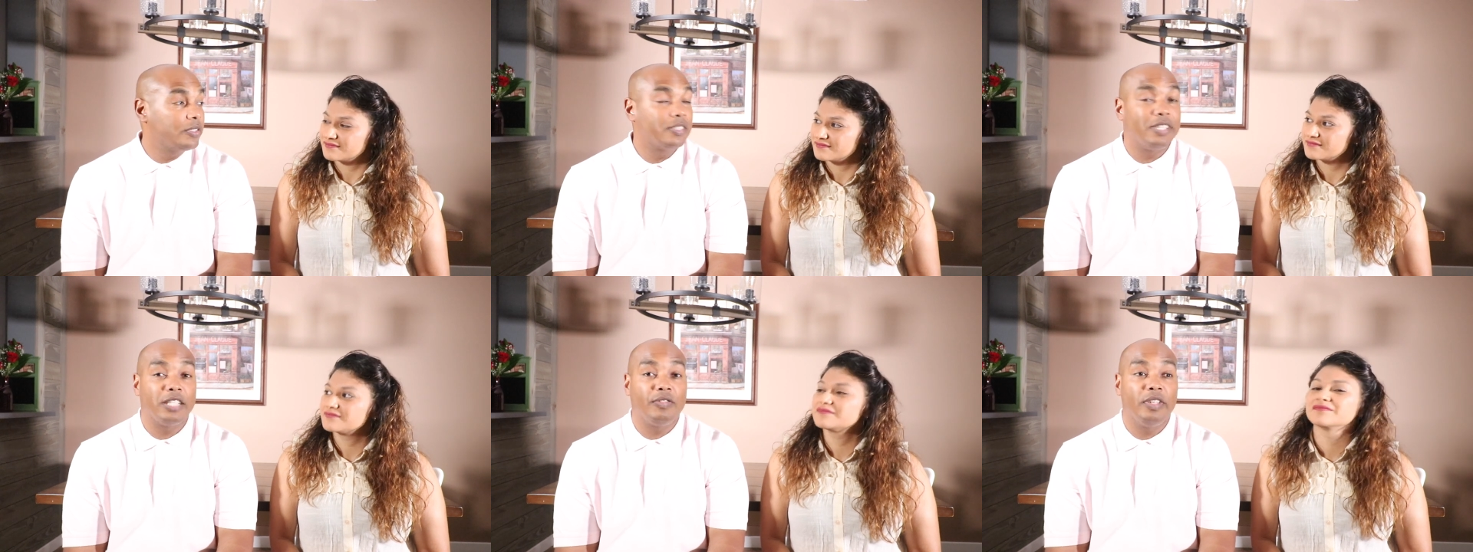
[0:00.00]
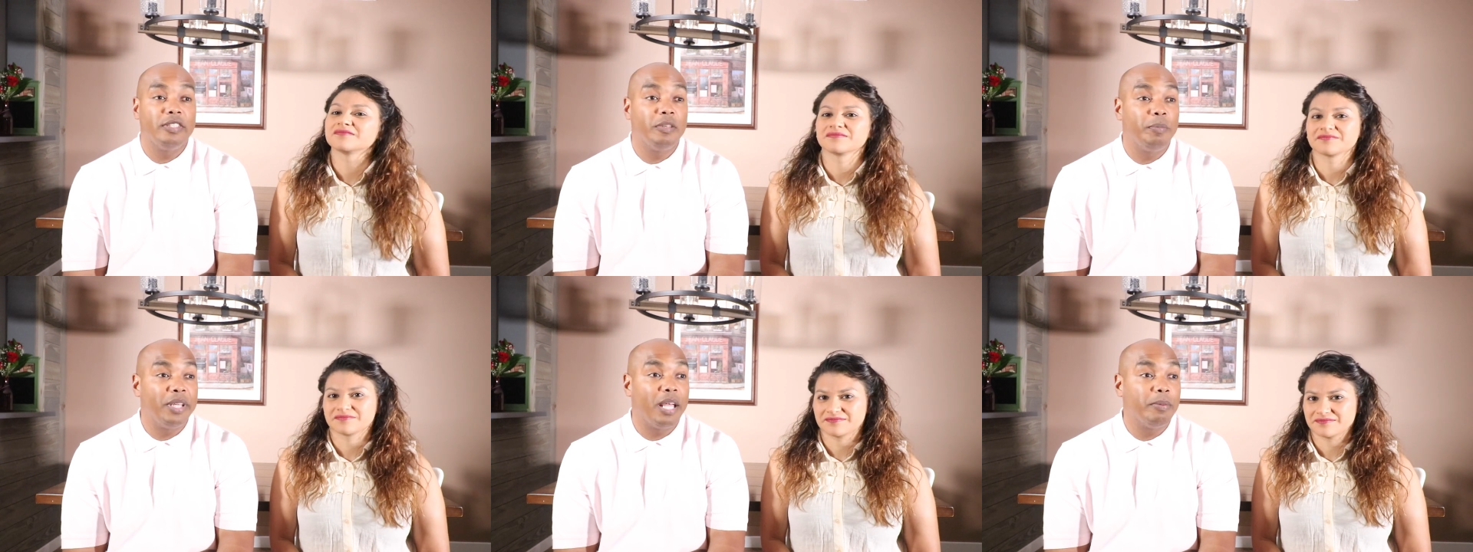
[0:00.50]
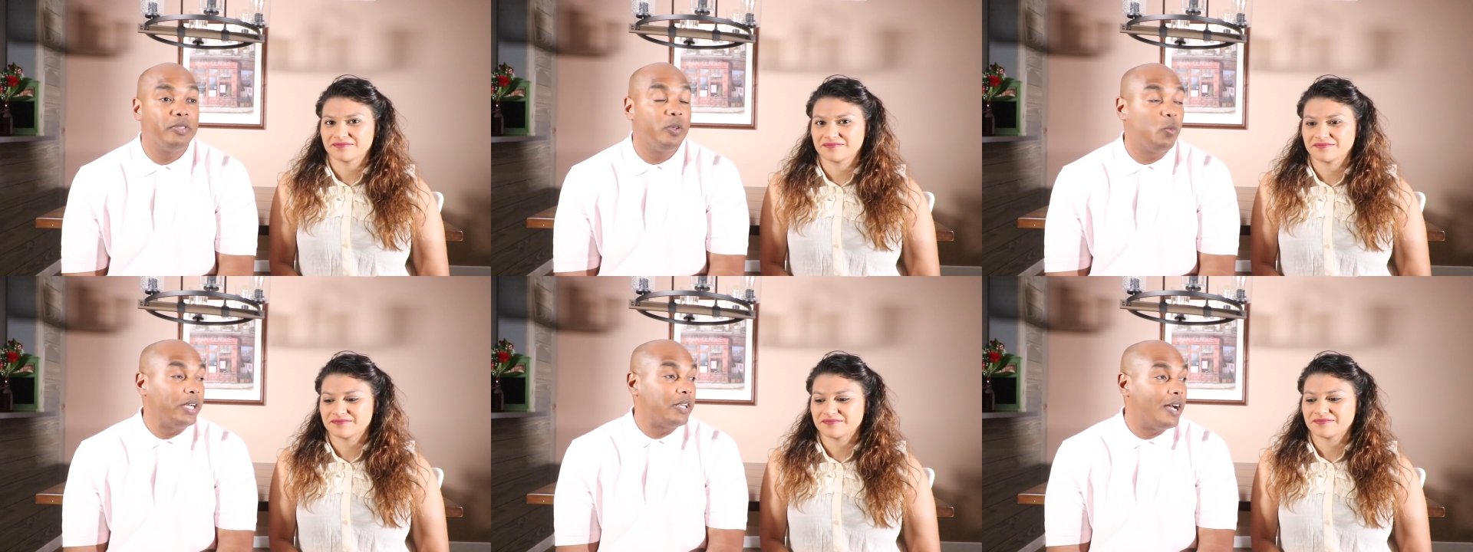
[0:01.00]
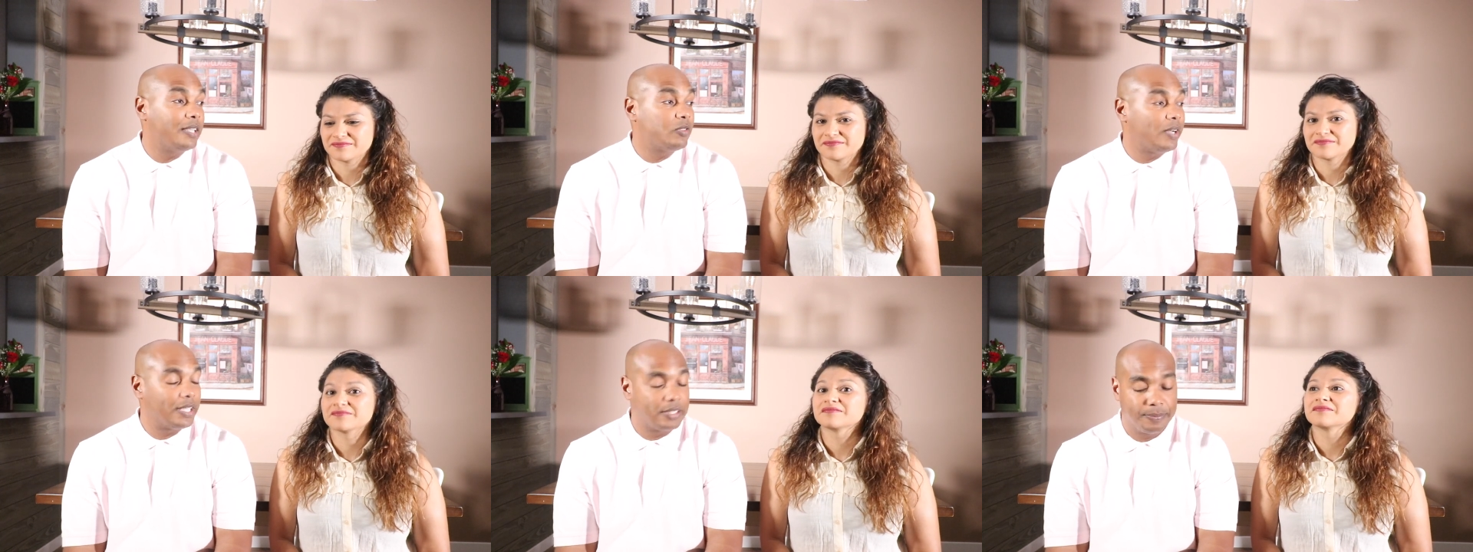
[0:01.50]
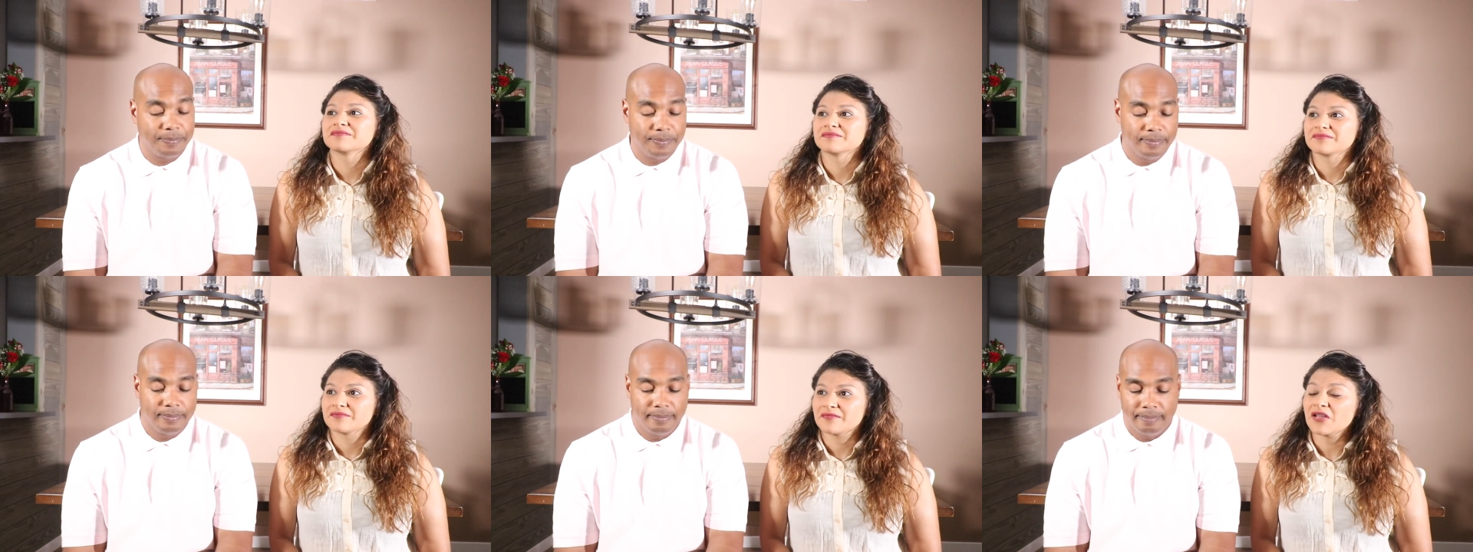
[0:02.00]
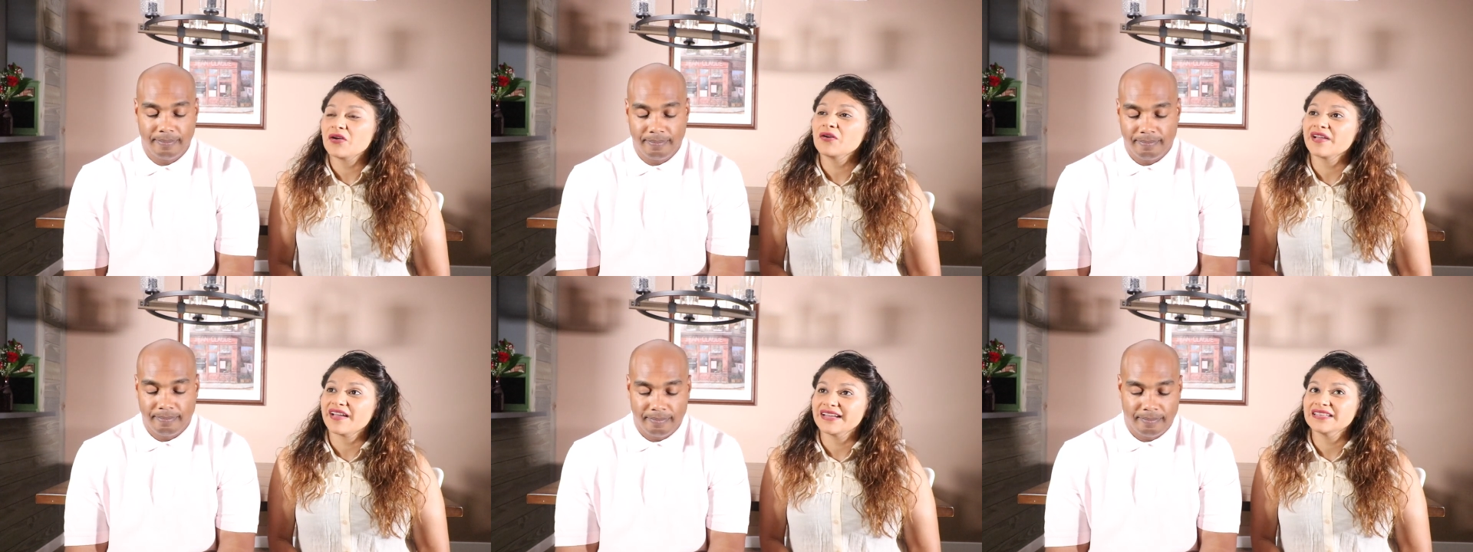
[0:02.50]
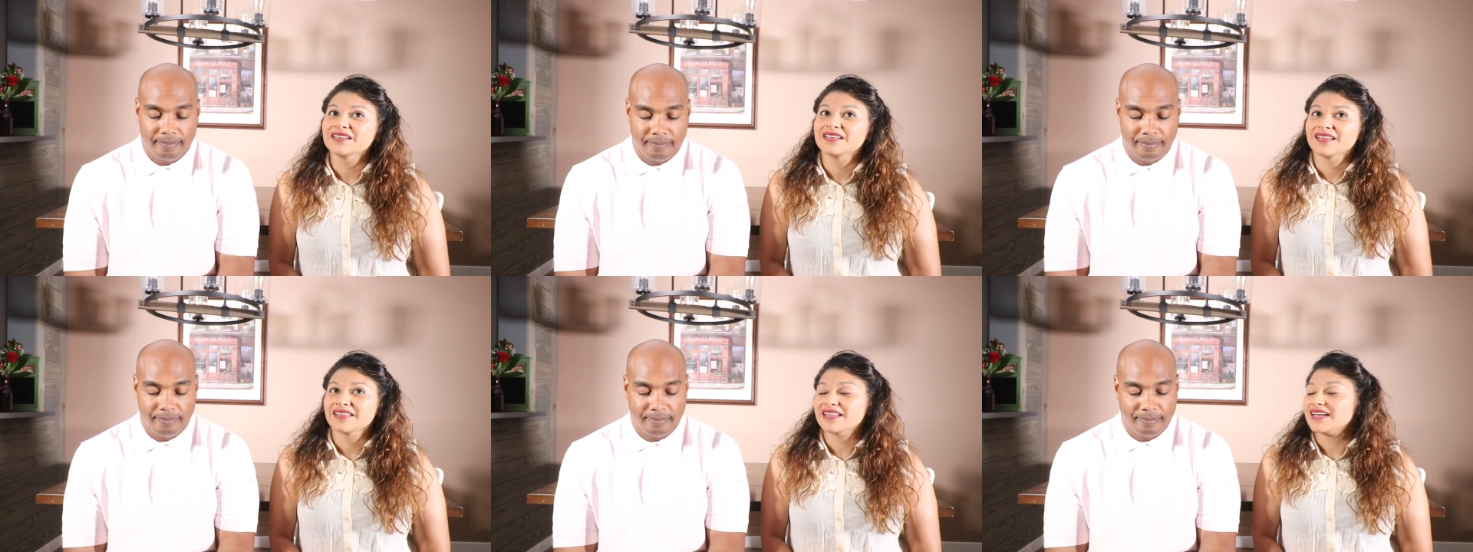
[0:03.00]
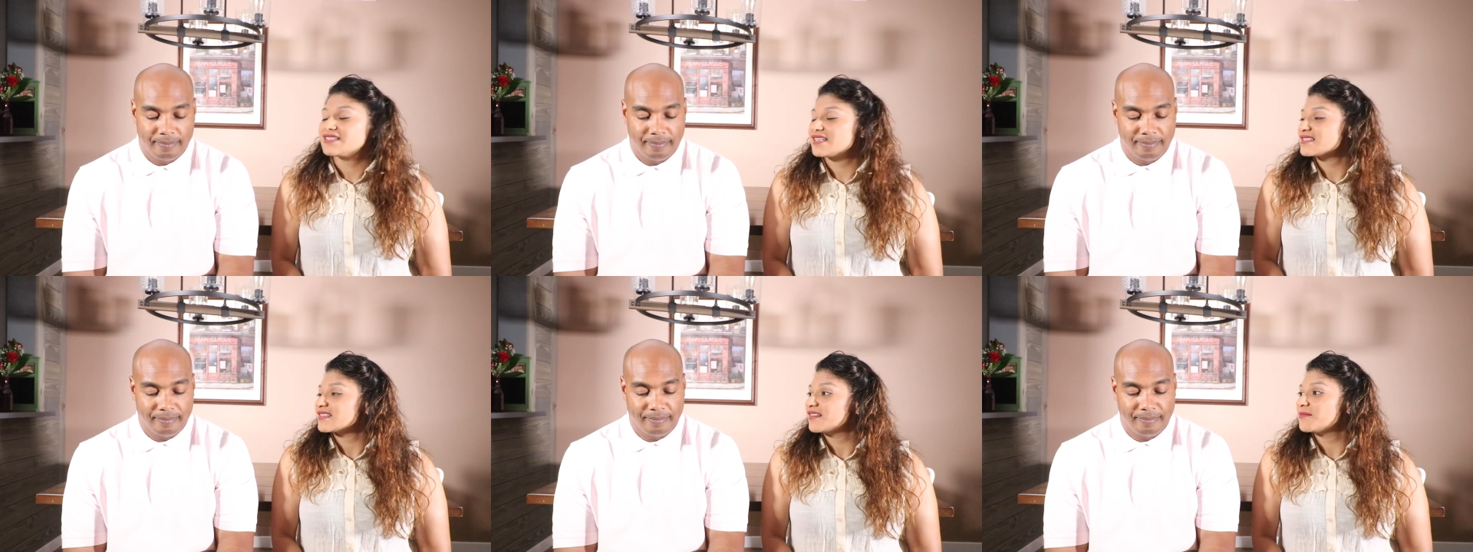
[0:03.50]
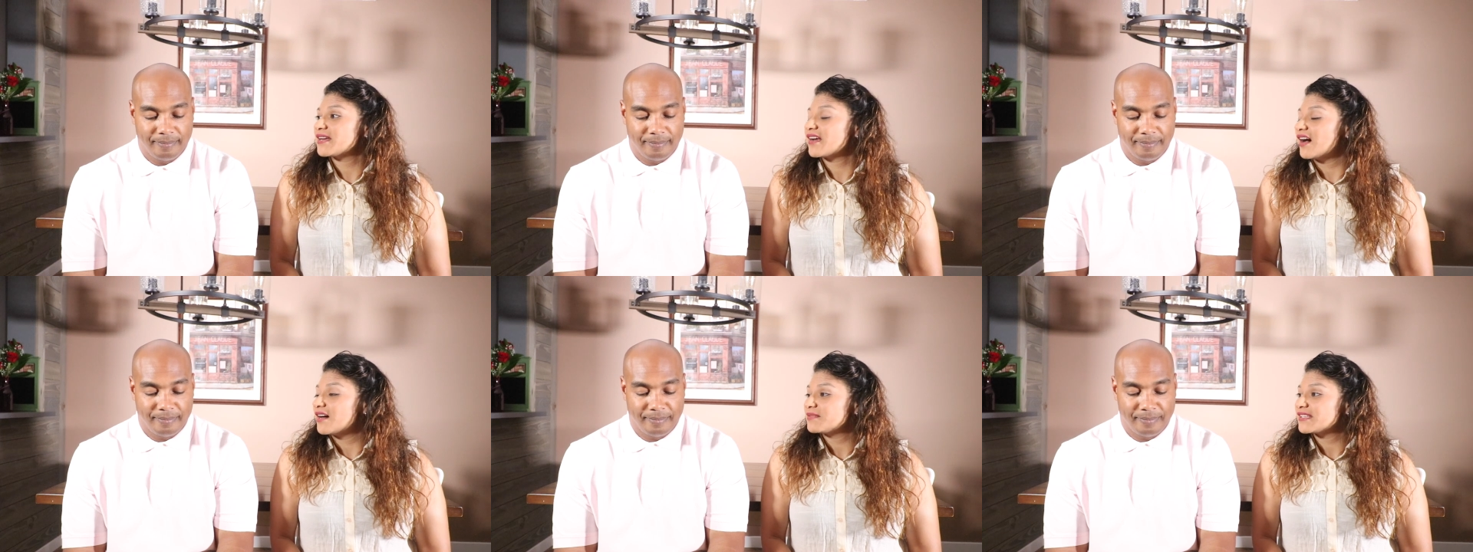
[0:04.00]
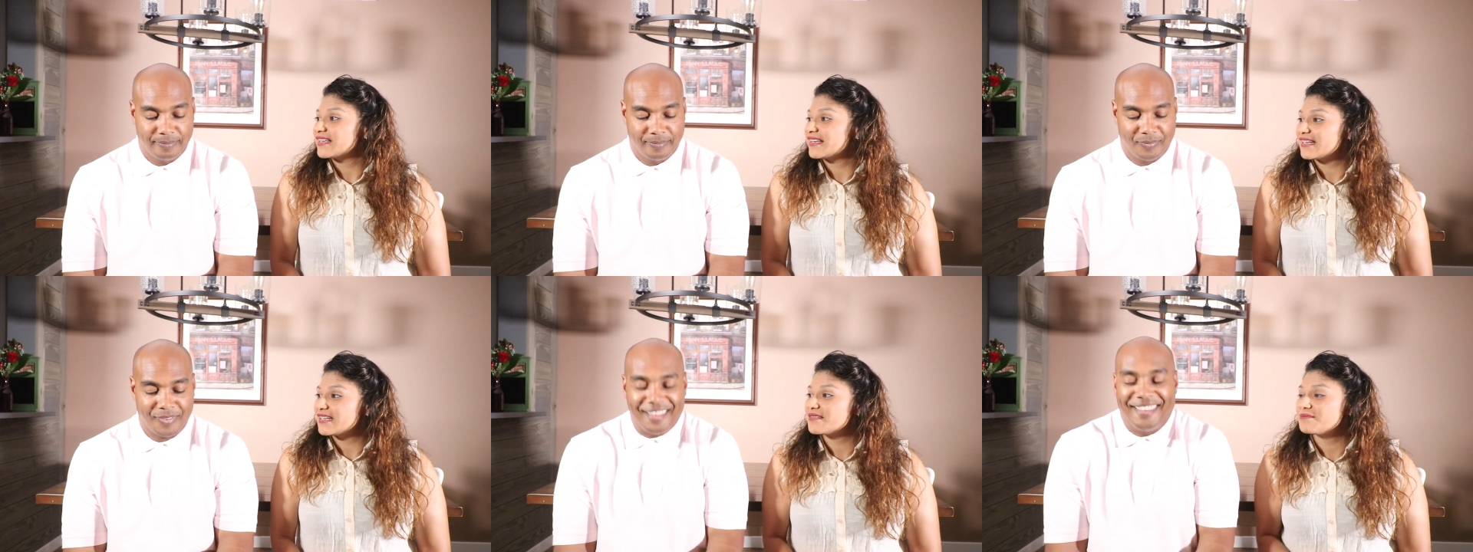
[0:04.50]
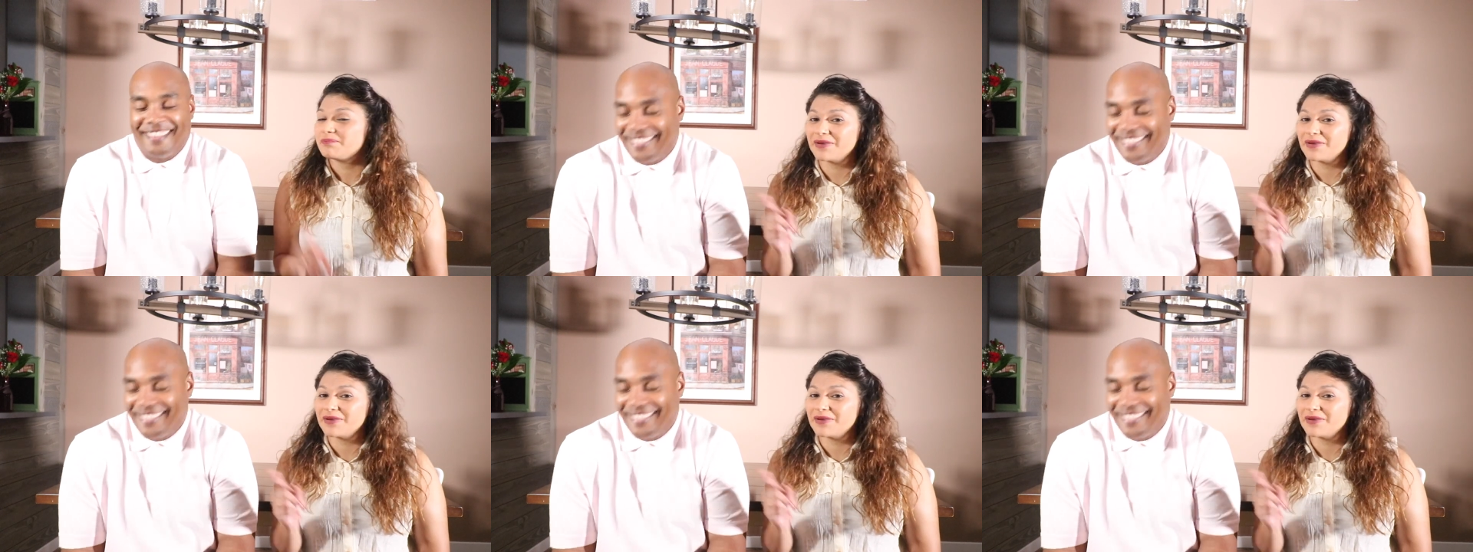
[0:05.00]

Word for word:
Speaker 1: successfully to be able to win contracts.
Speaker 2: Okay. That sounds a little bit complicated,